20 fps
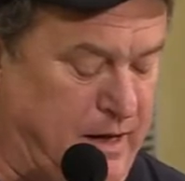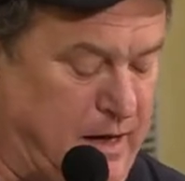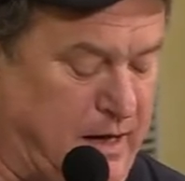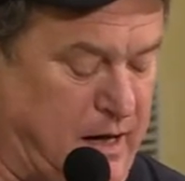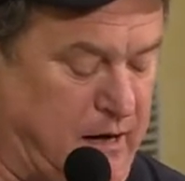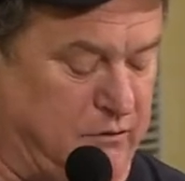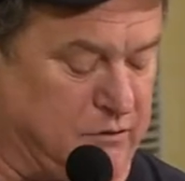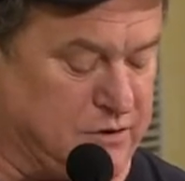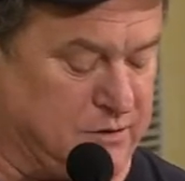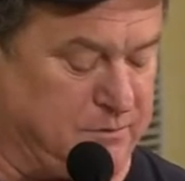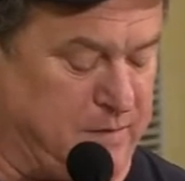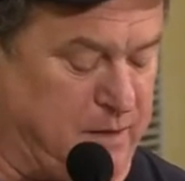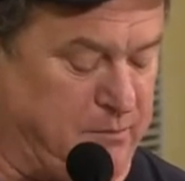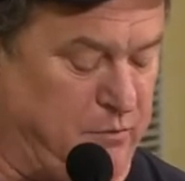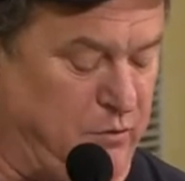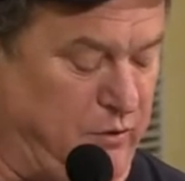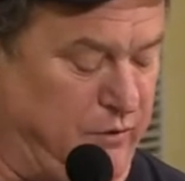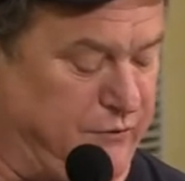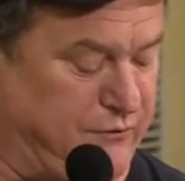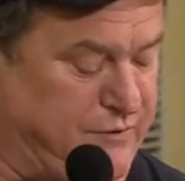I was a
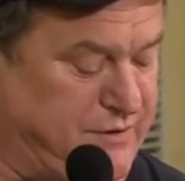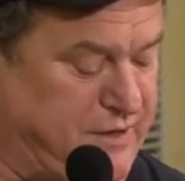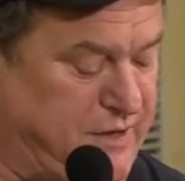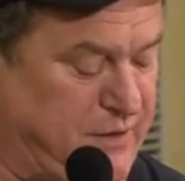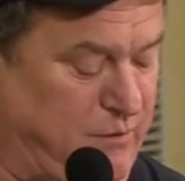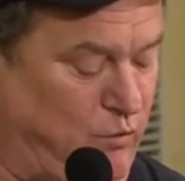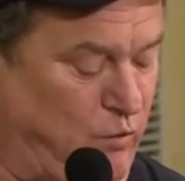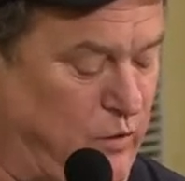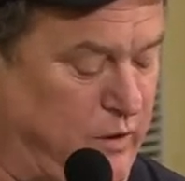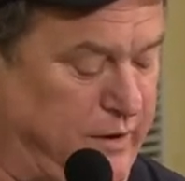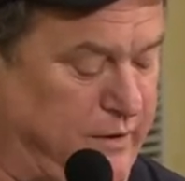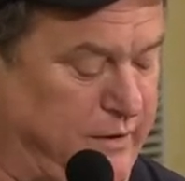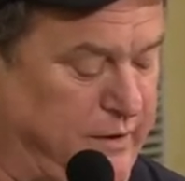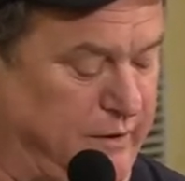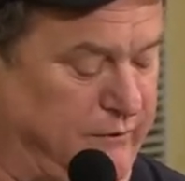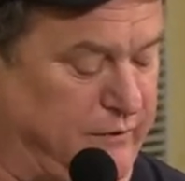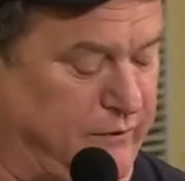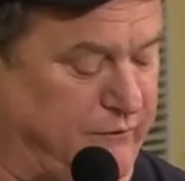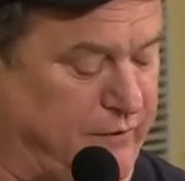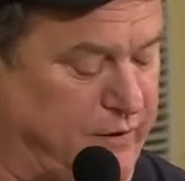member of Team 1
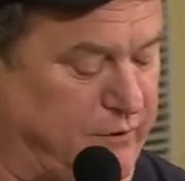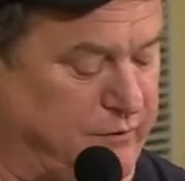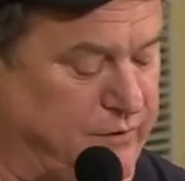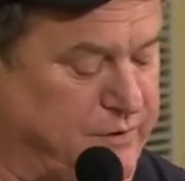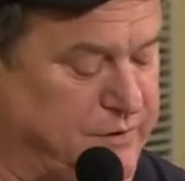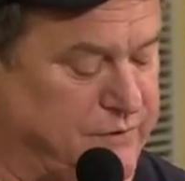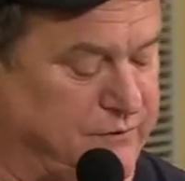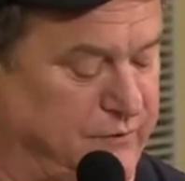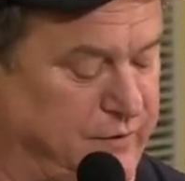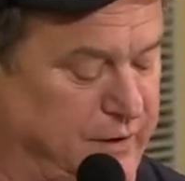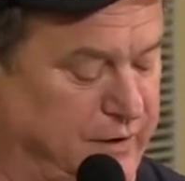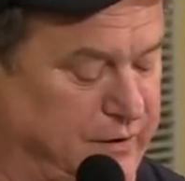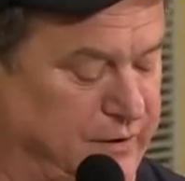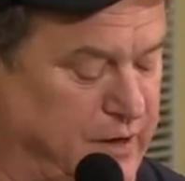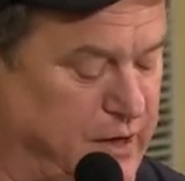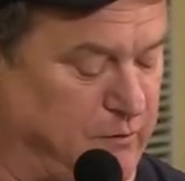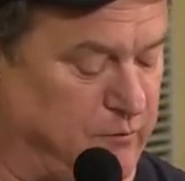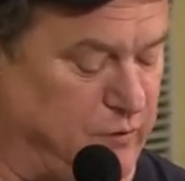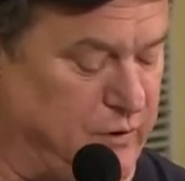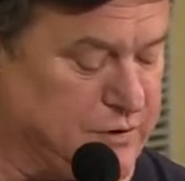of the Veterans
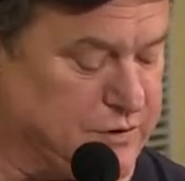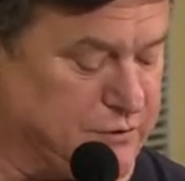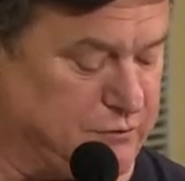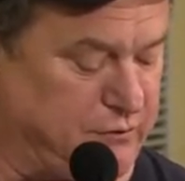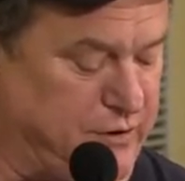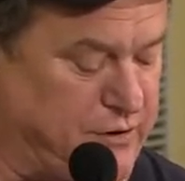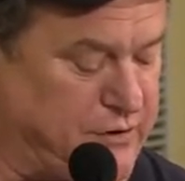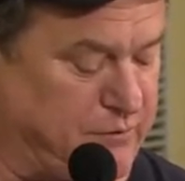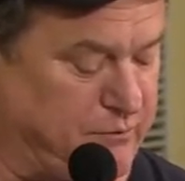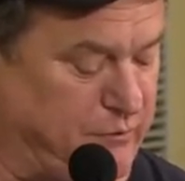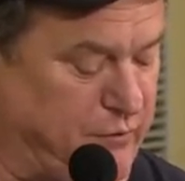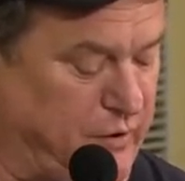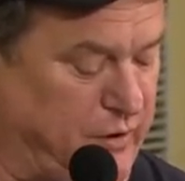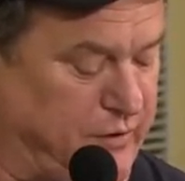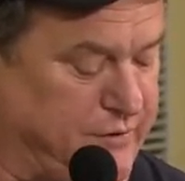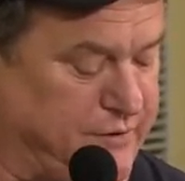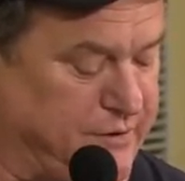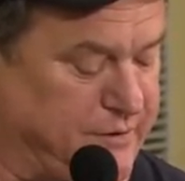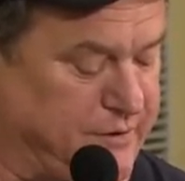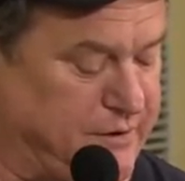Vietnam Restoration
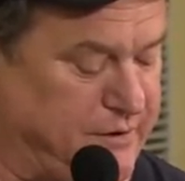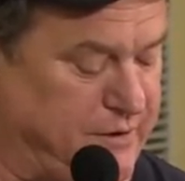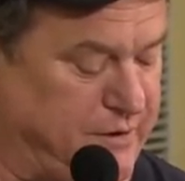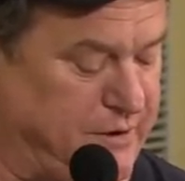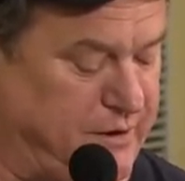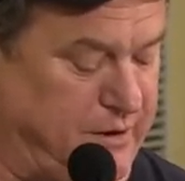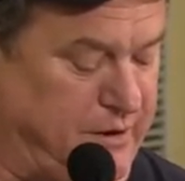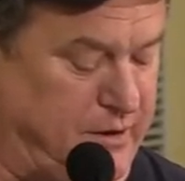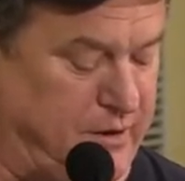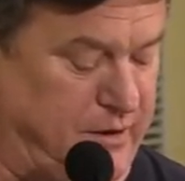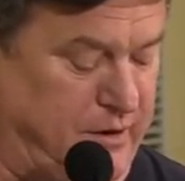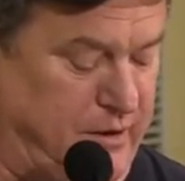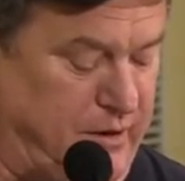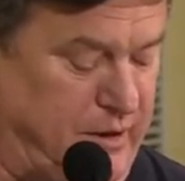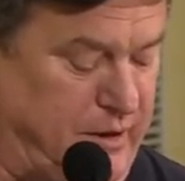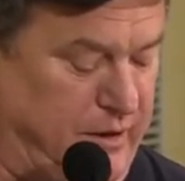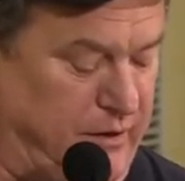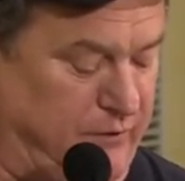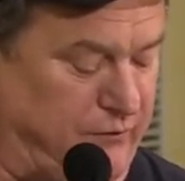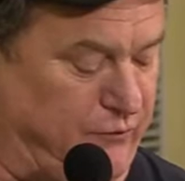Project
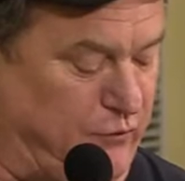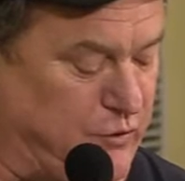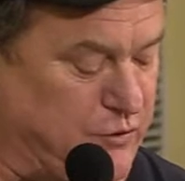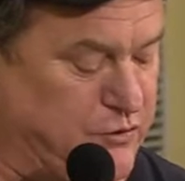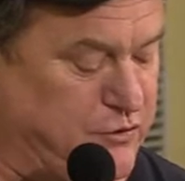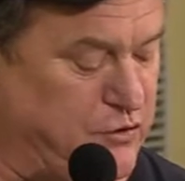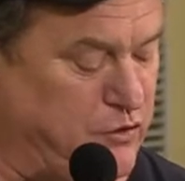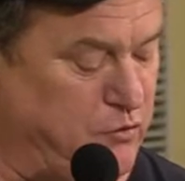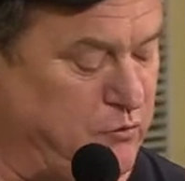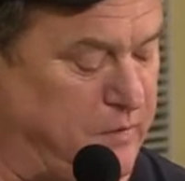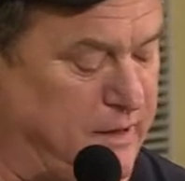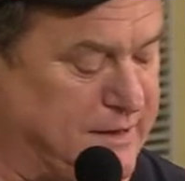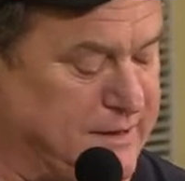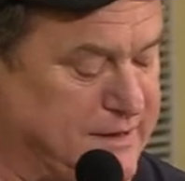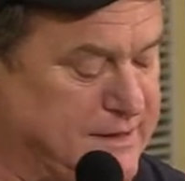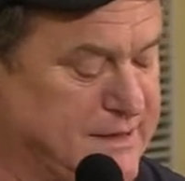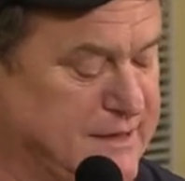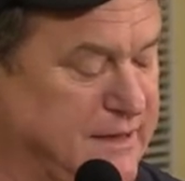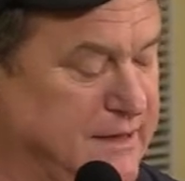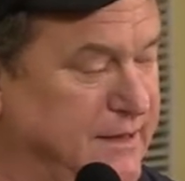for 2
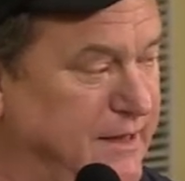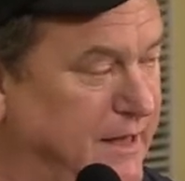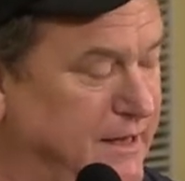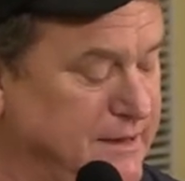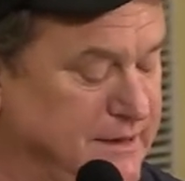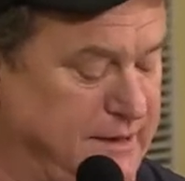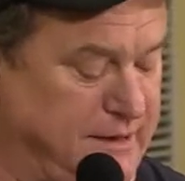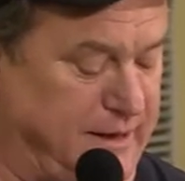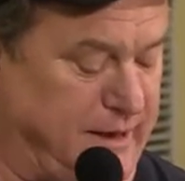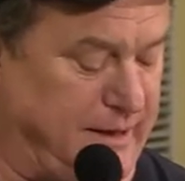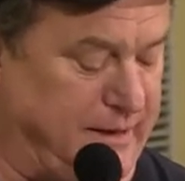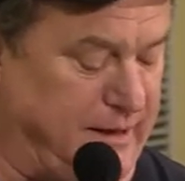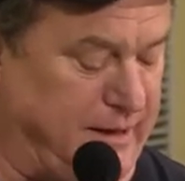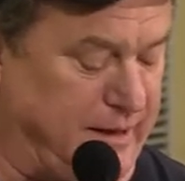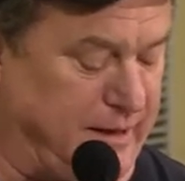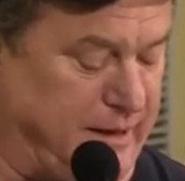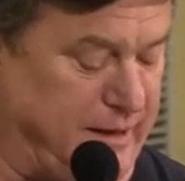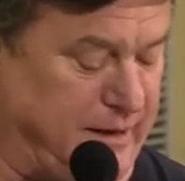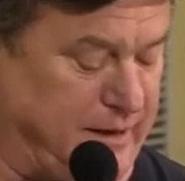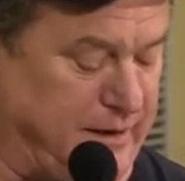months in
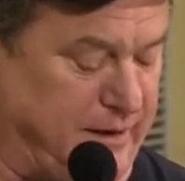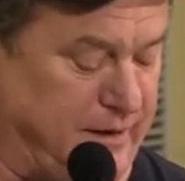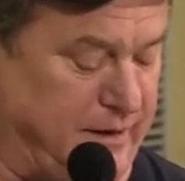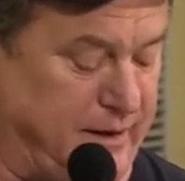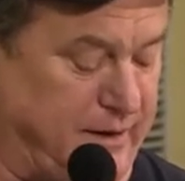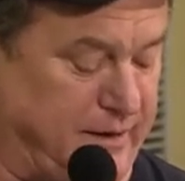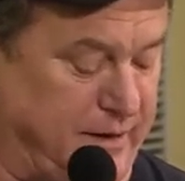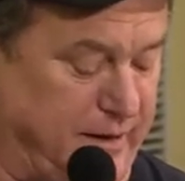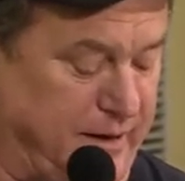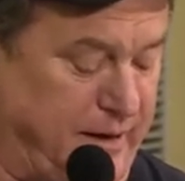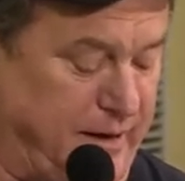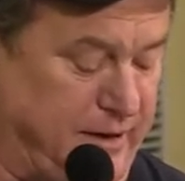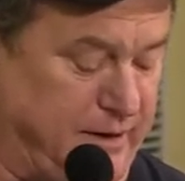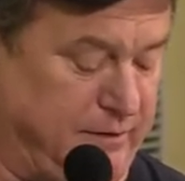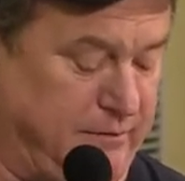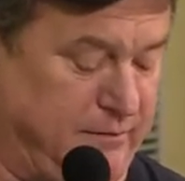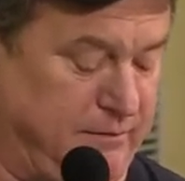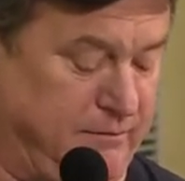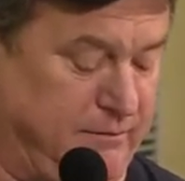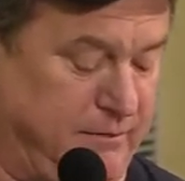1989, and
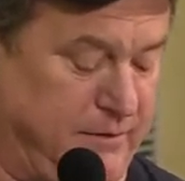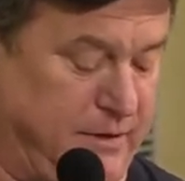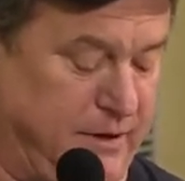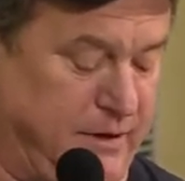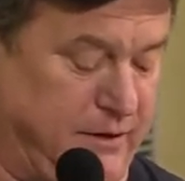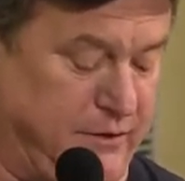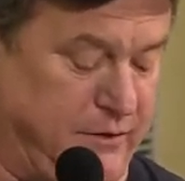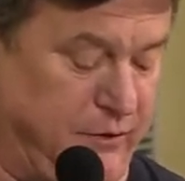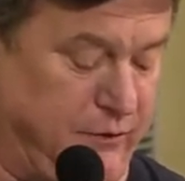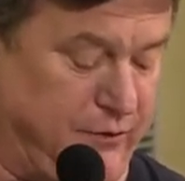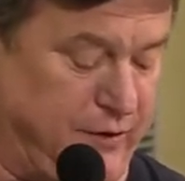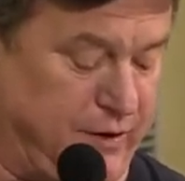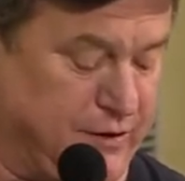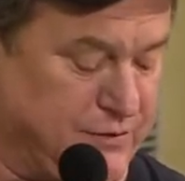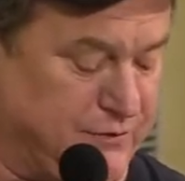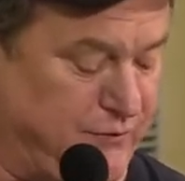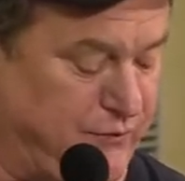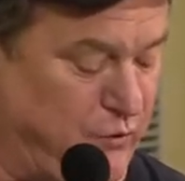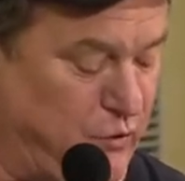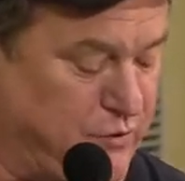again in
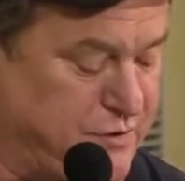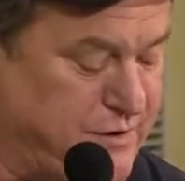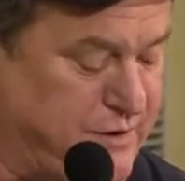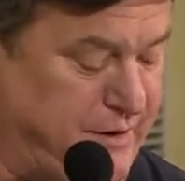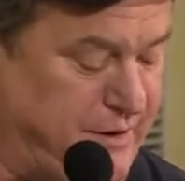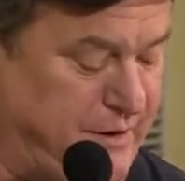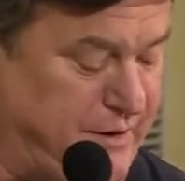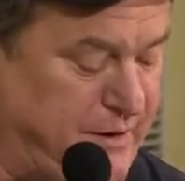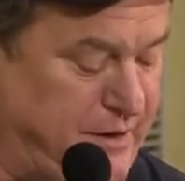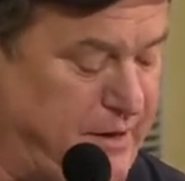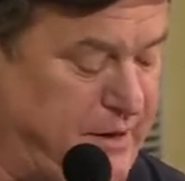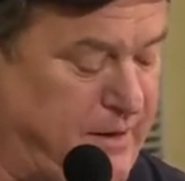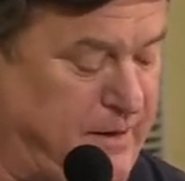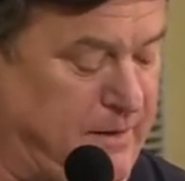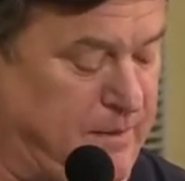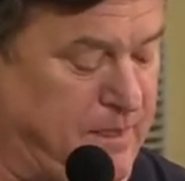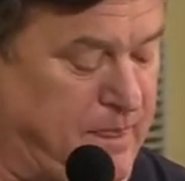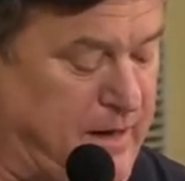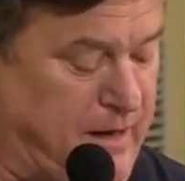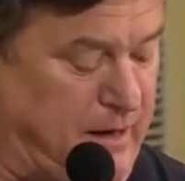2014,
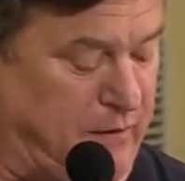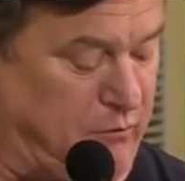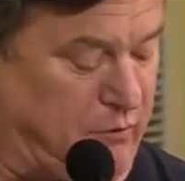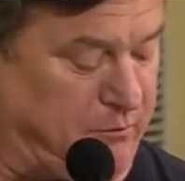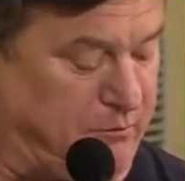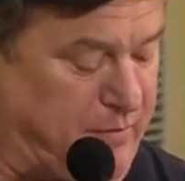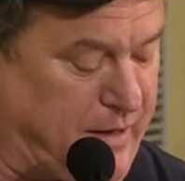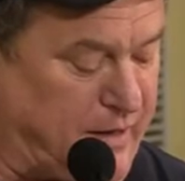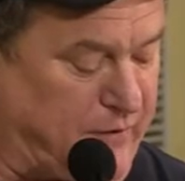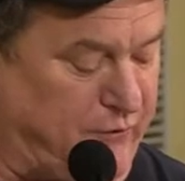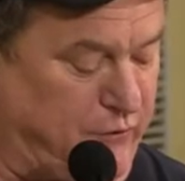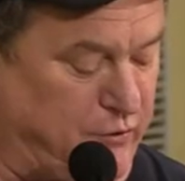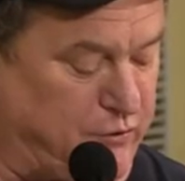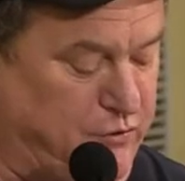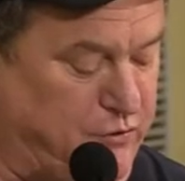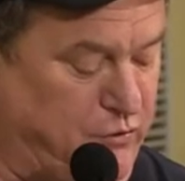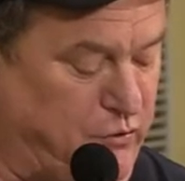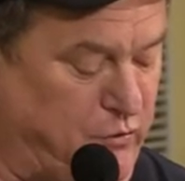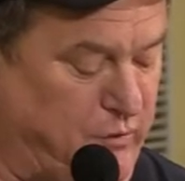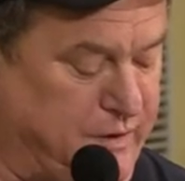I went back
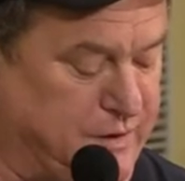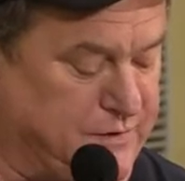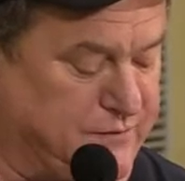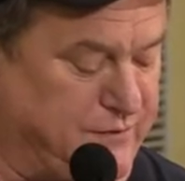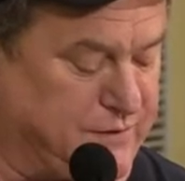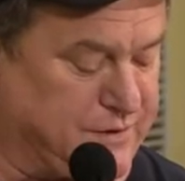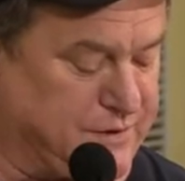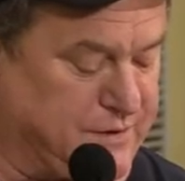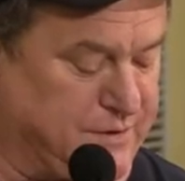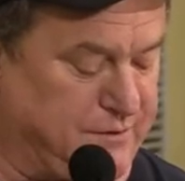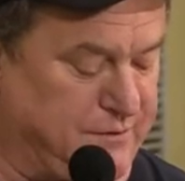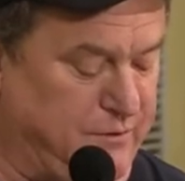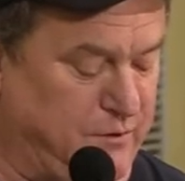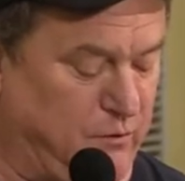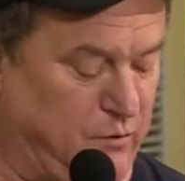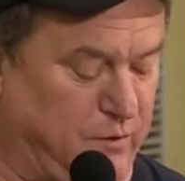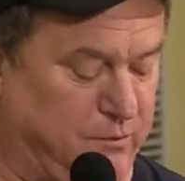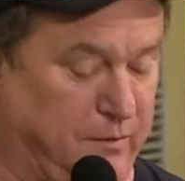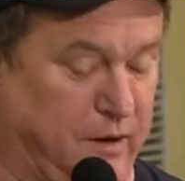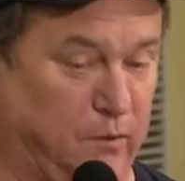for 2 weeks'
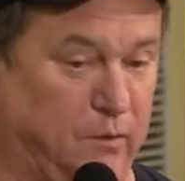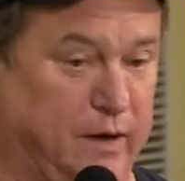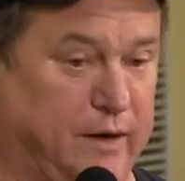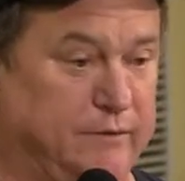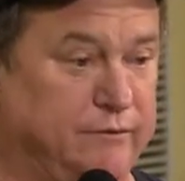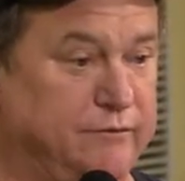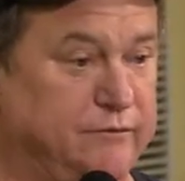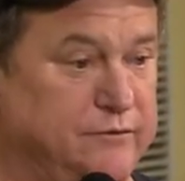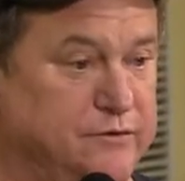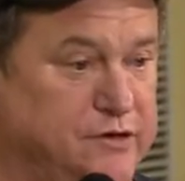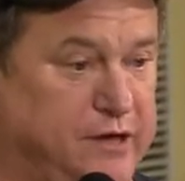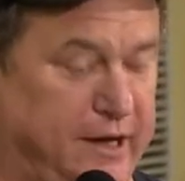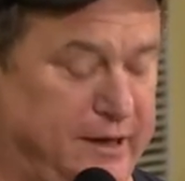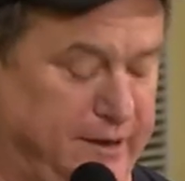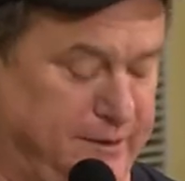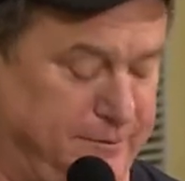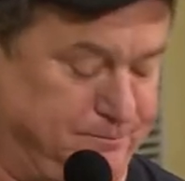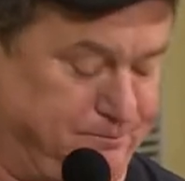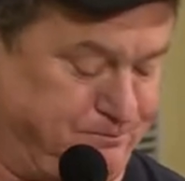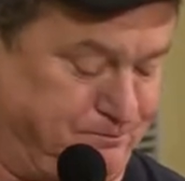visit with my wife, Janet.